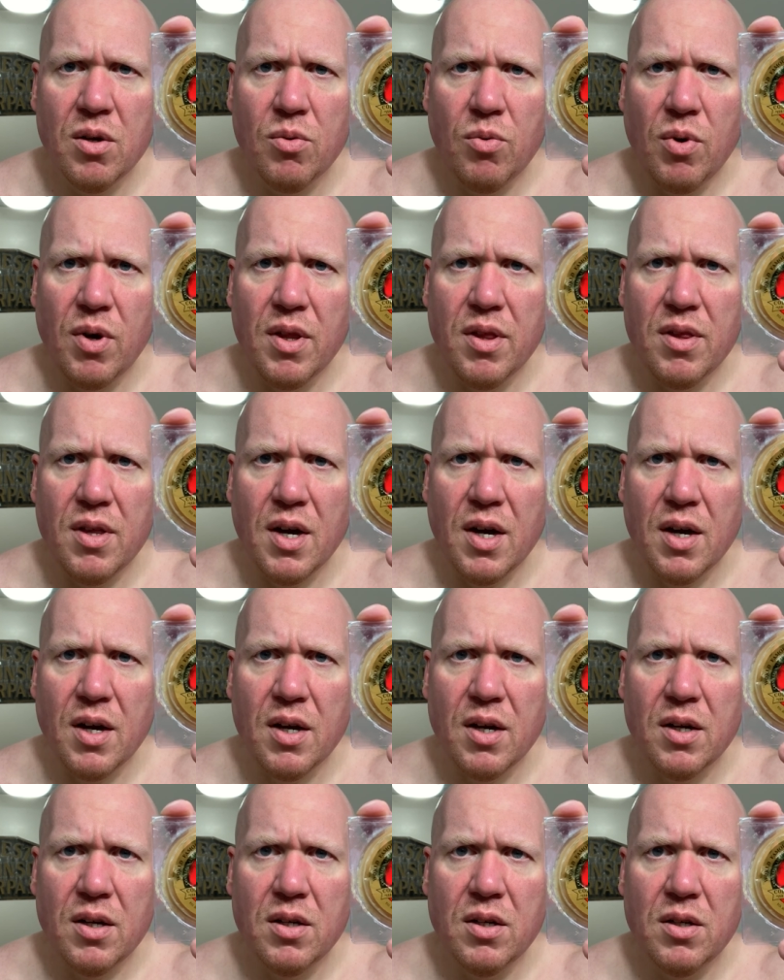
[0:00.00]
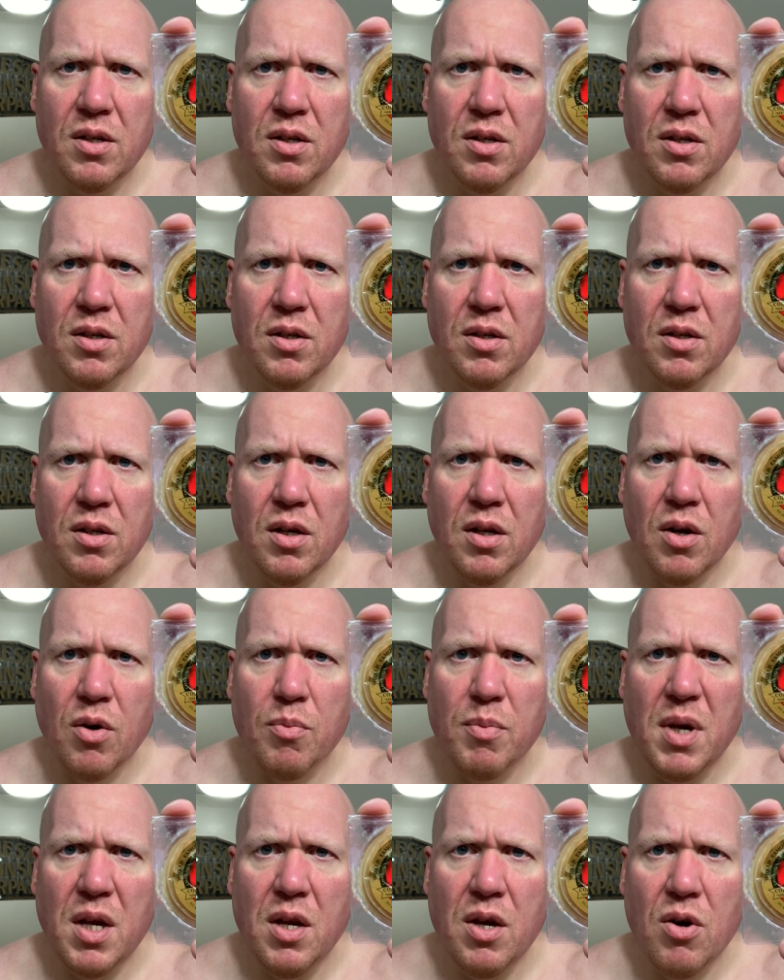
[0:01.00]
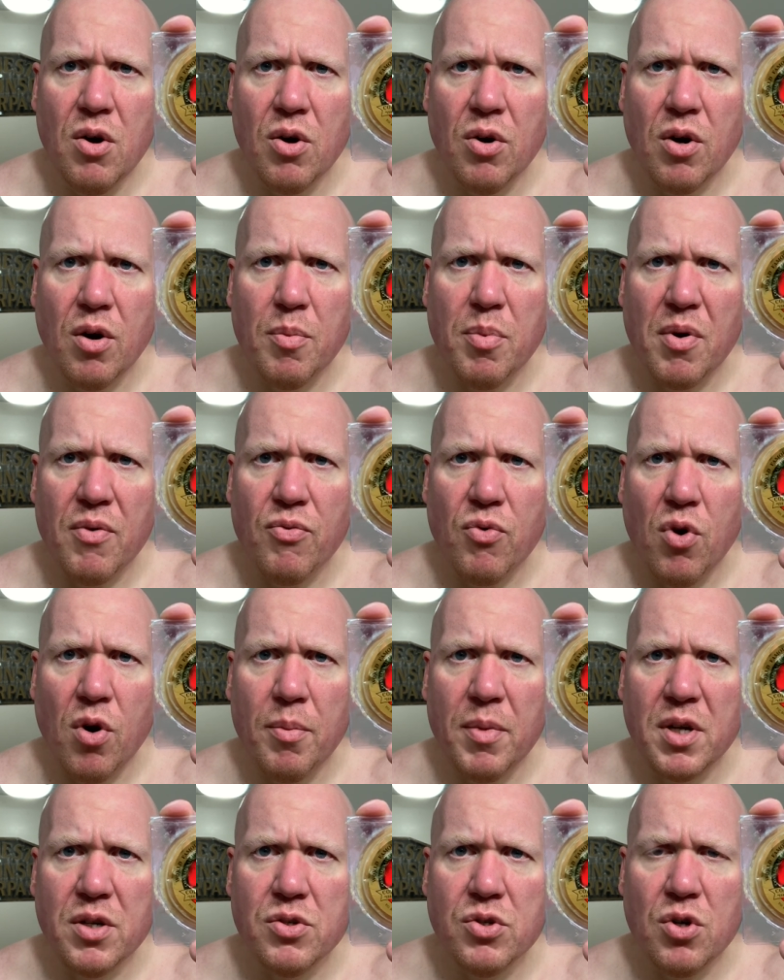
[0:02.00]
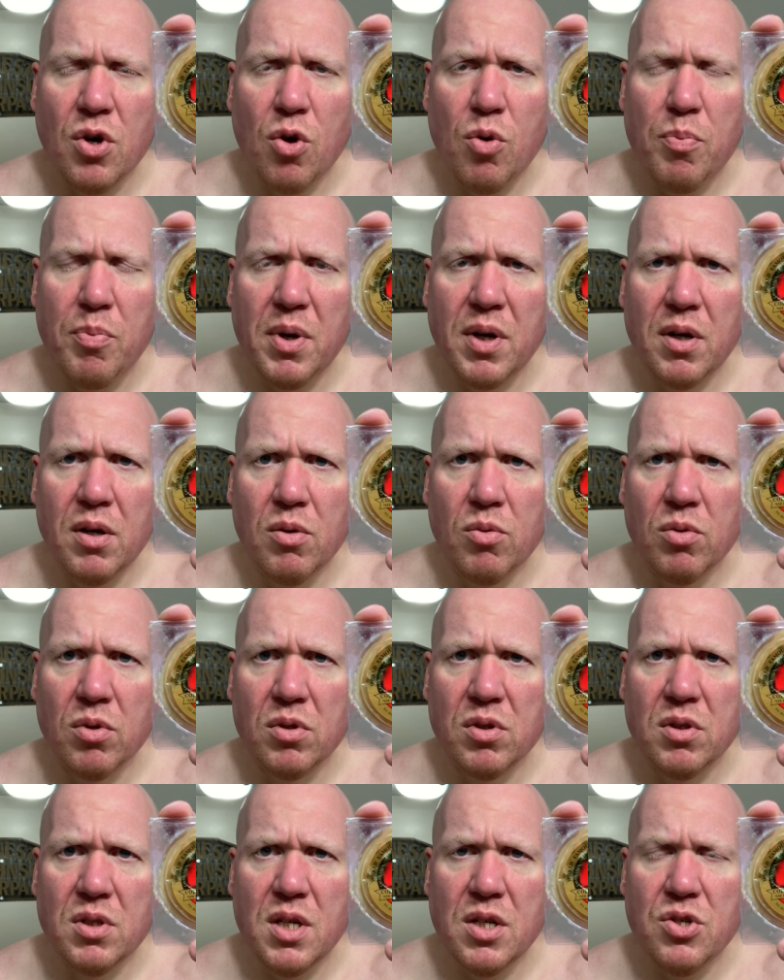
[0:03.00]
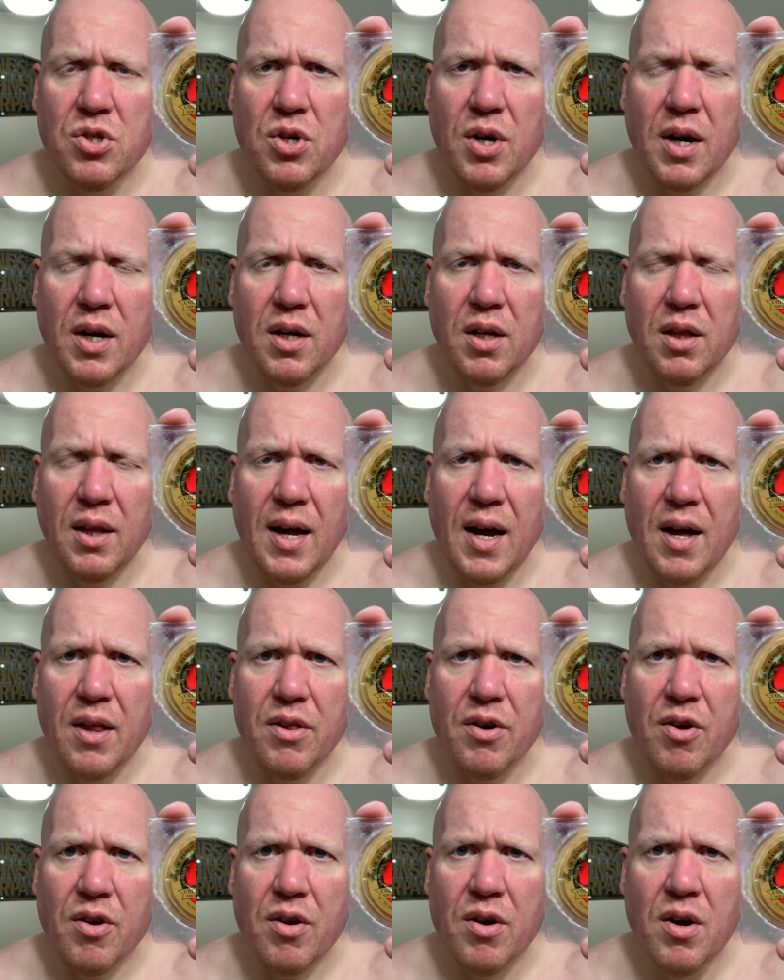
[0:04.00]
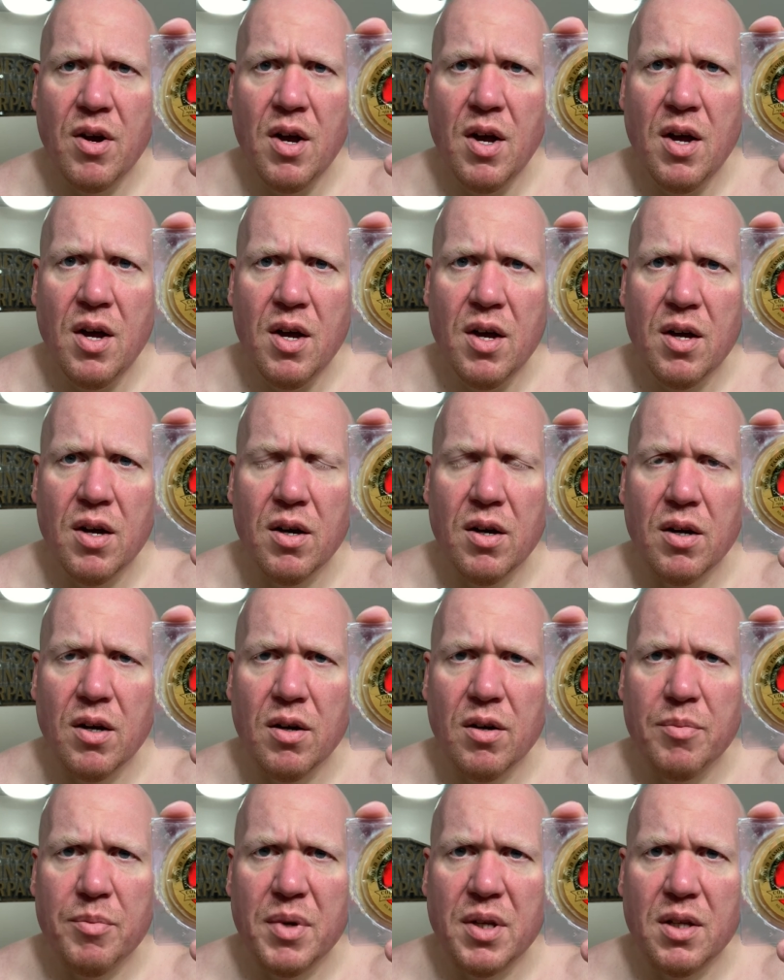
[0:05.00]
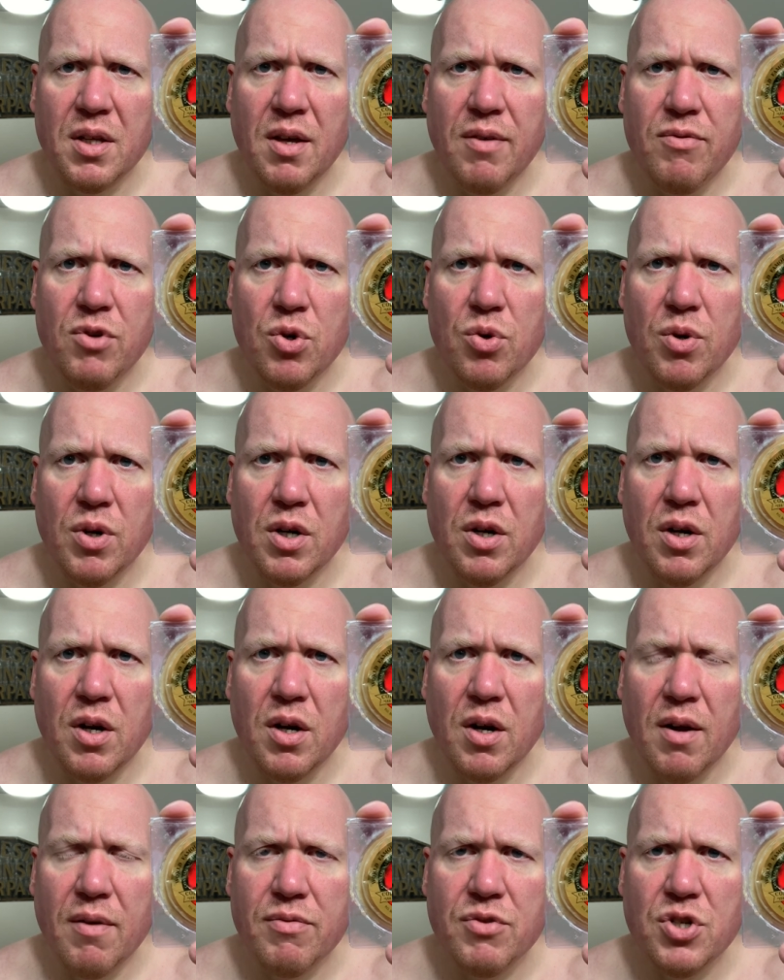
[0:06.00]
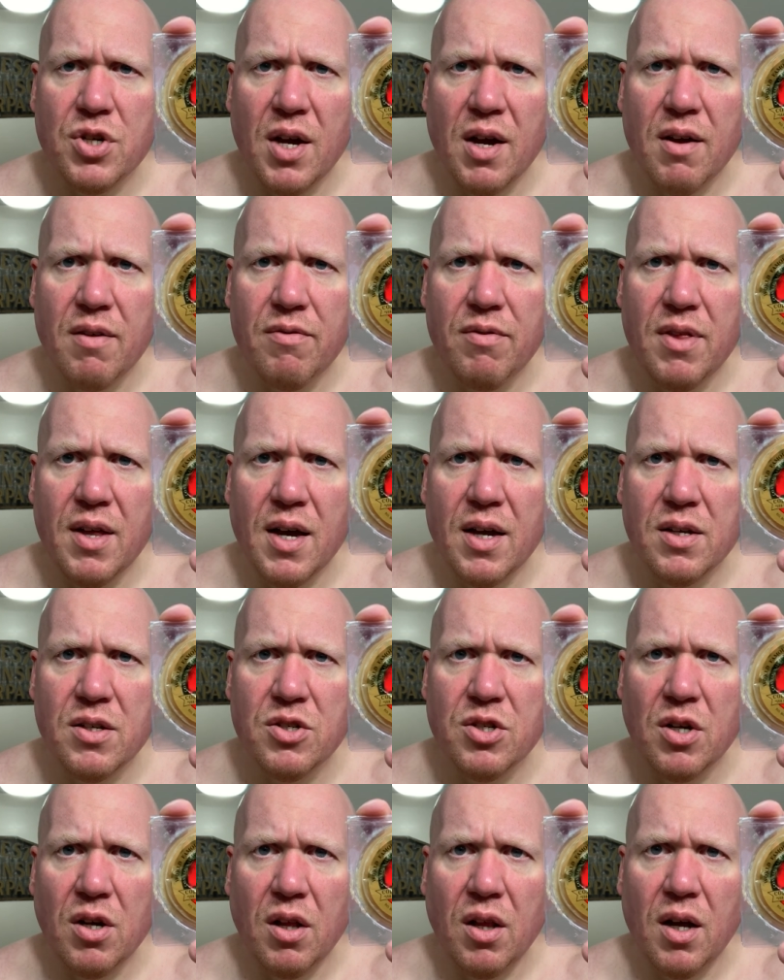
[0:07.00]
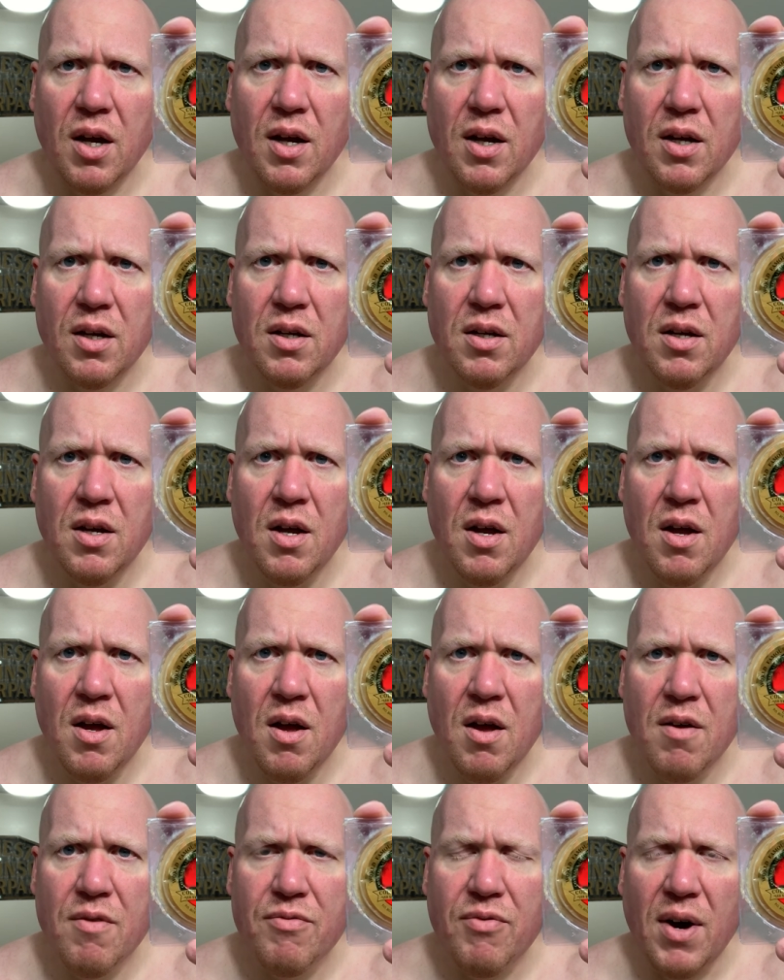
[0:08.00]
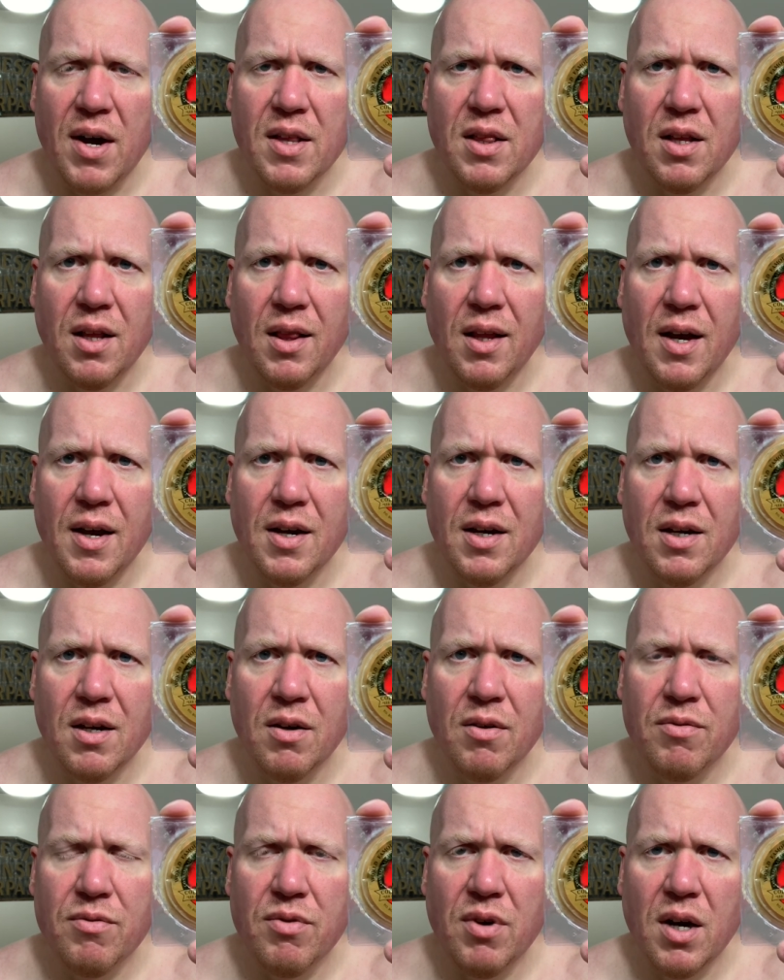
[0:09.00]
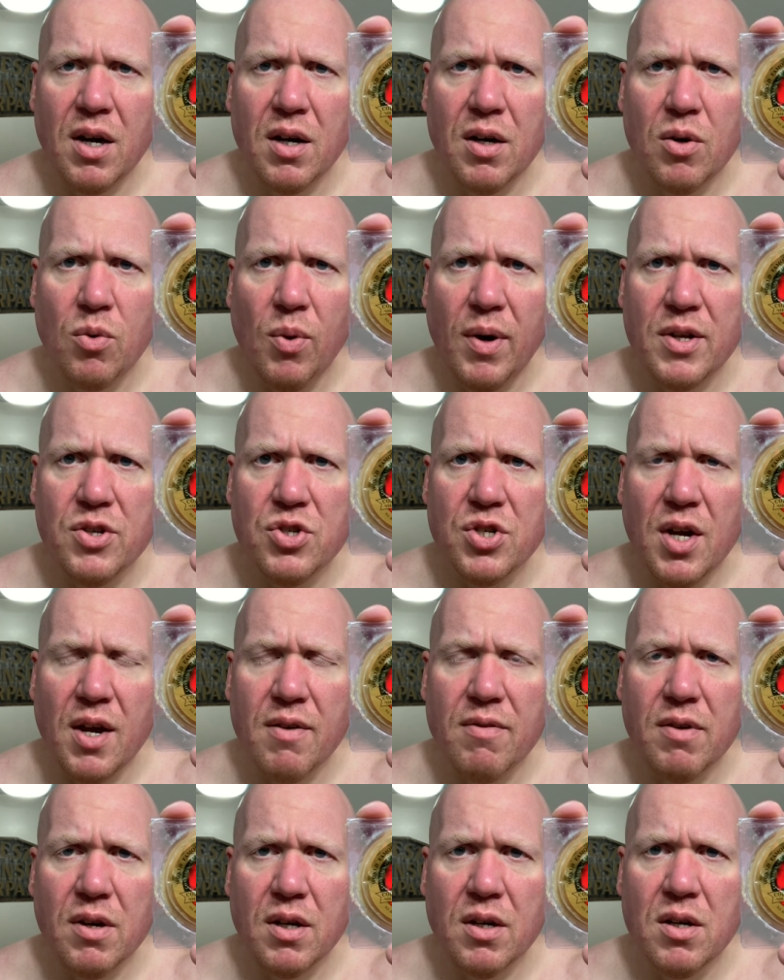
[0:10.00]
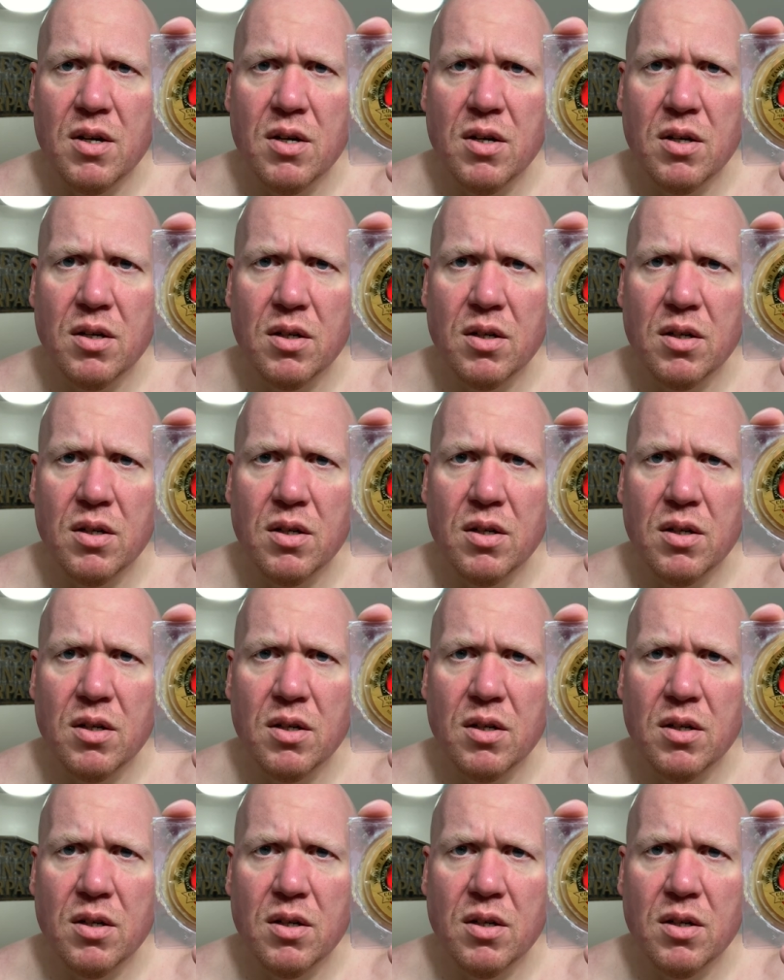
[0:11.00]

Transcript: with you know, mediocre performing soap, but it will teach you how to lather and give you a good enough shave that you'll find the light of wet shaving.